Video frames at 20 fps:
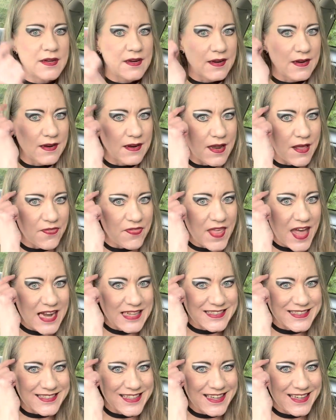Let
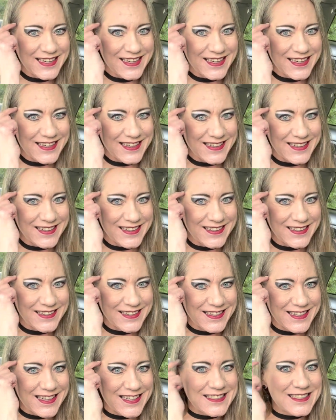that sink in.
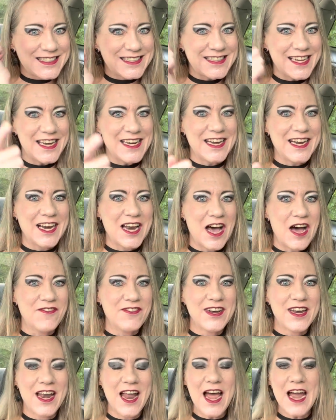Sending love
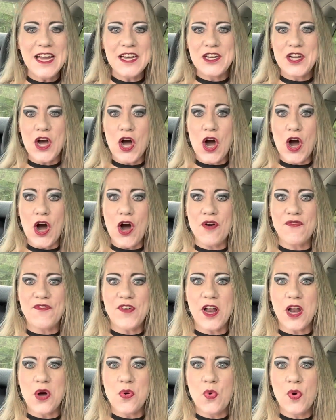and light to all
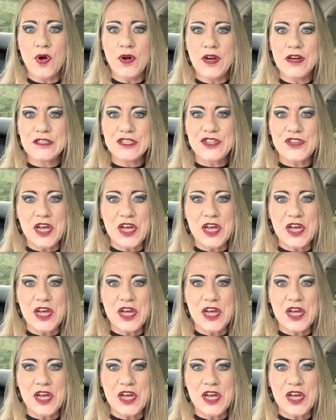fellow warriors.